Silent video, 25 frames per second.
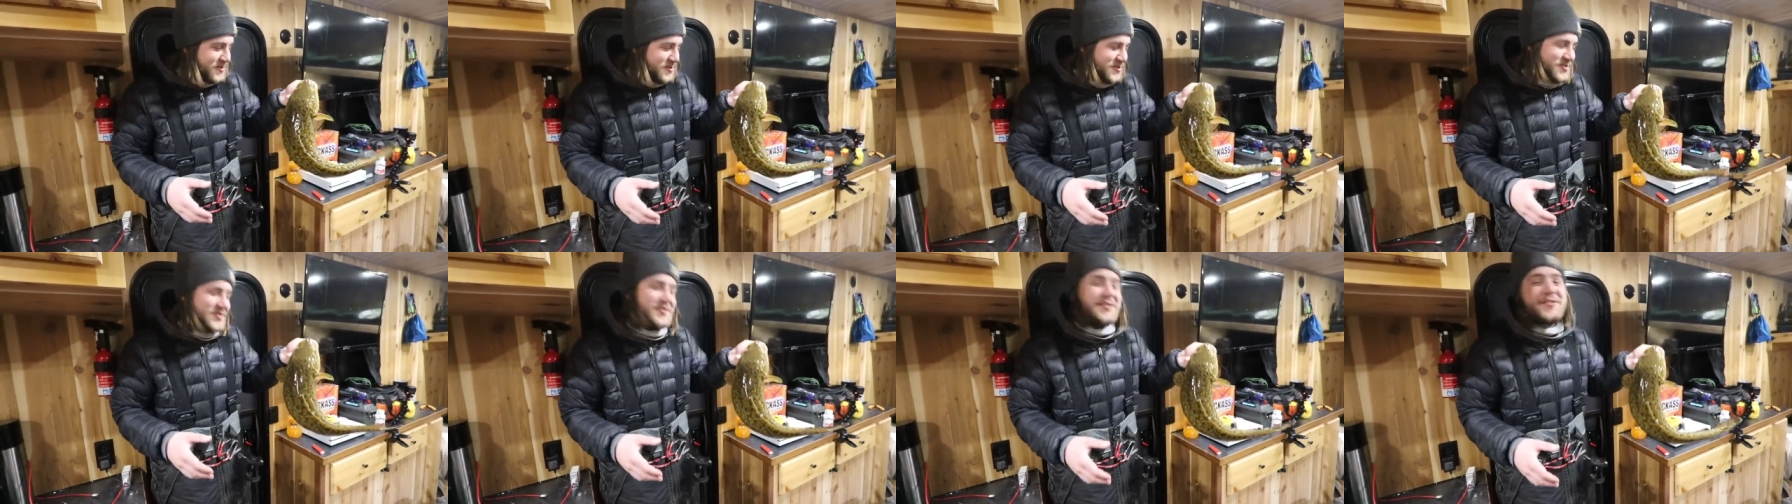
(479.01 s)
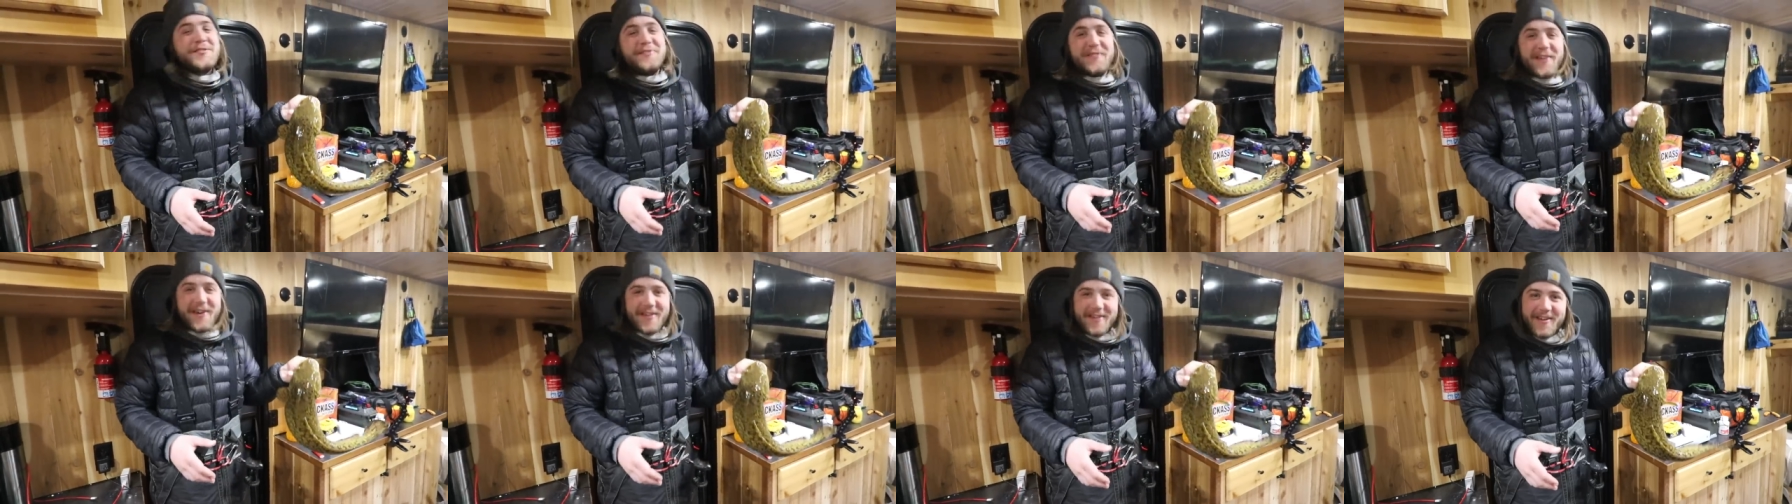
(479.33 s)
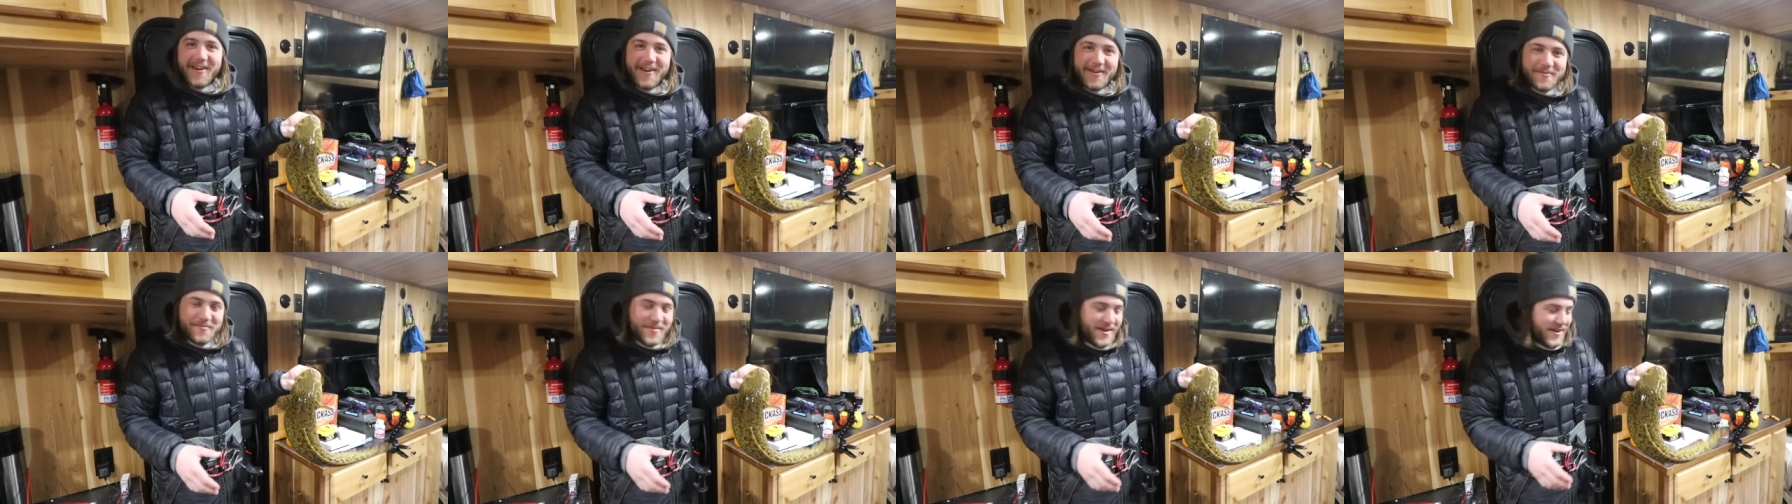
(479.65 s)
just found
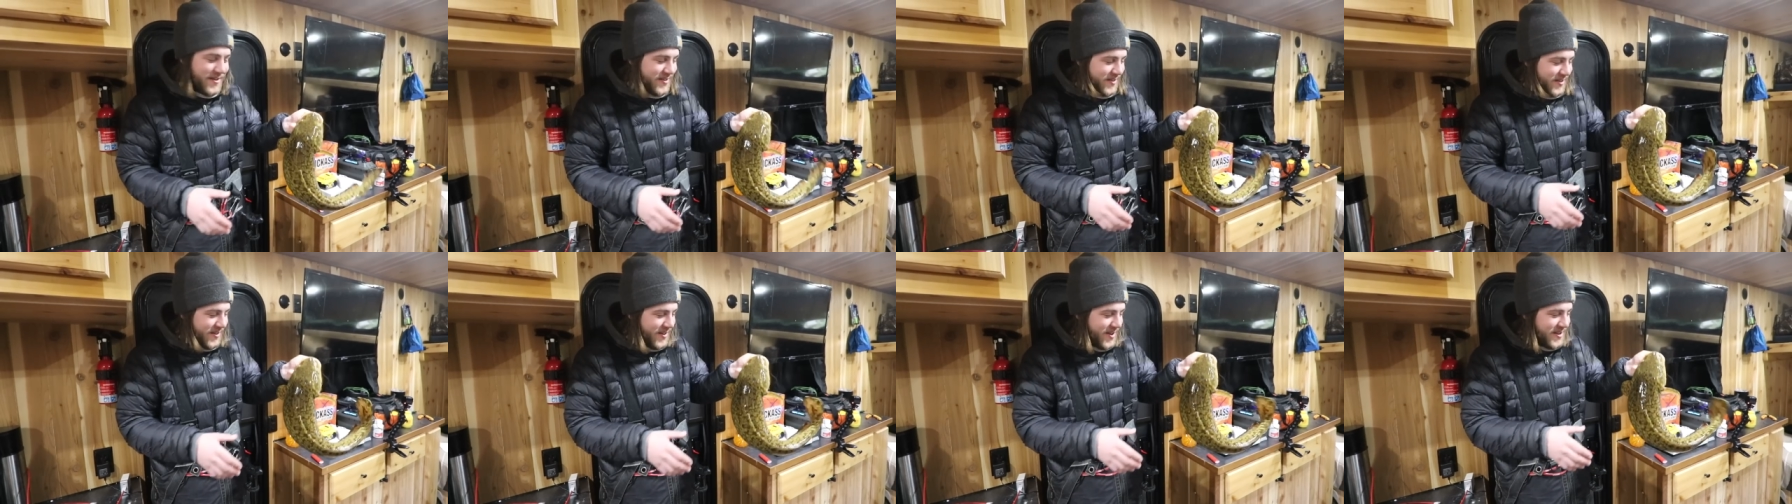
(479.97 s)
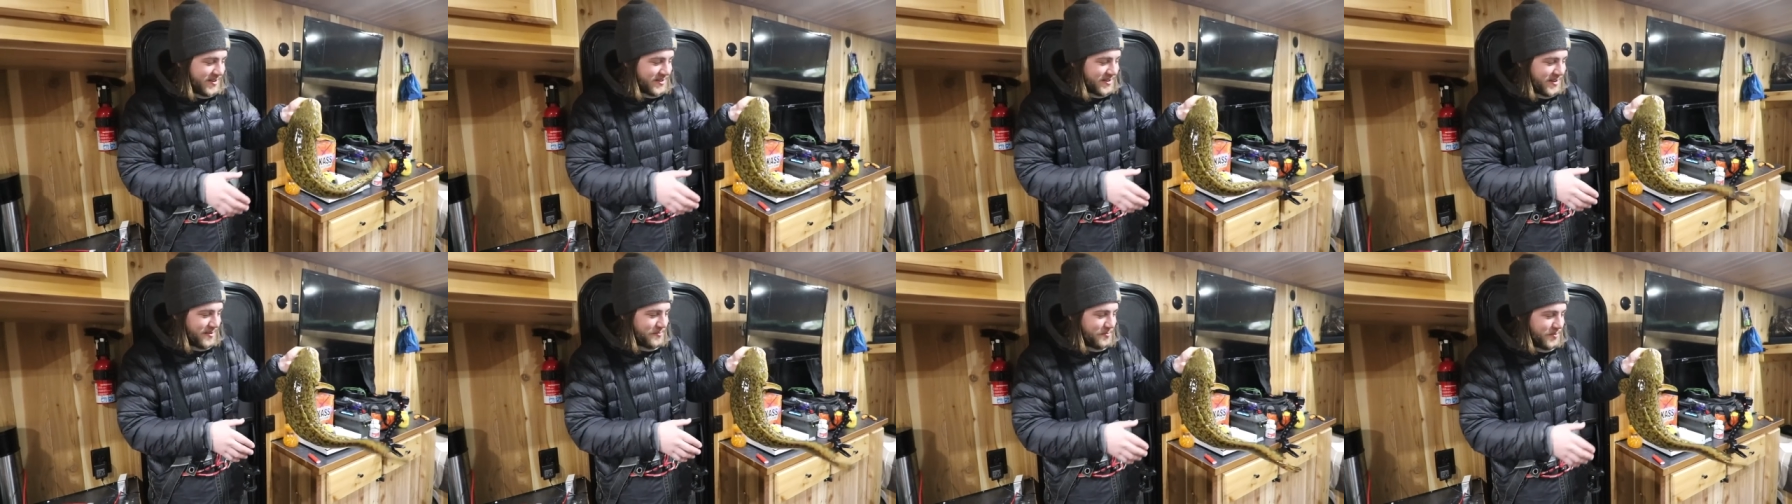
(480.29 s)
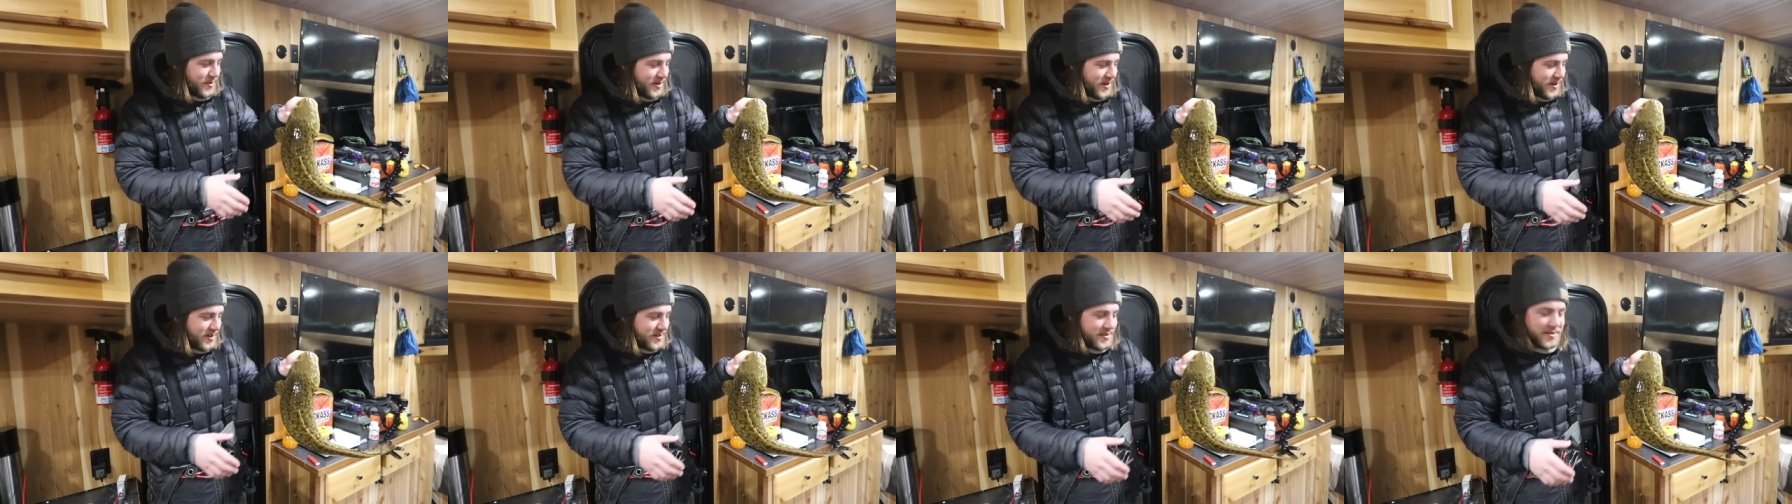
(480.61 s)
out about in the last couple
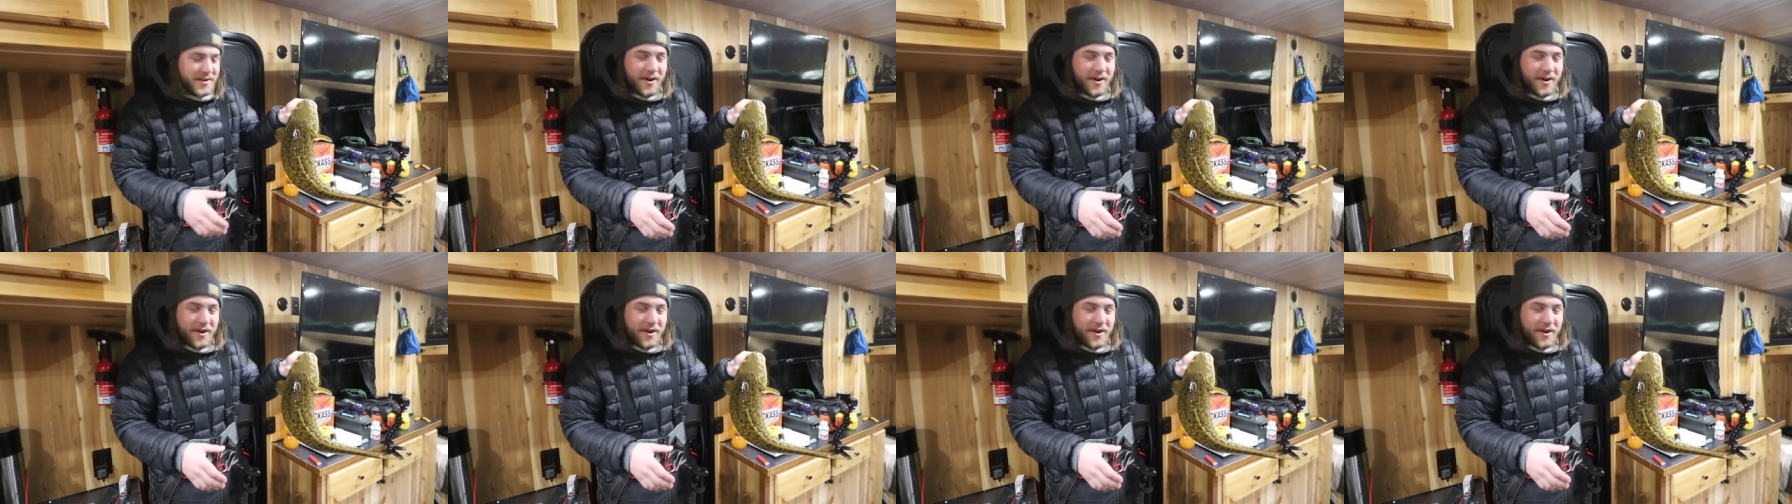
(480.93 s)
years.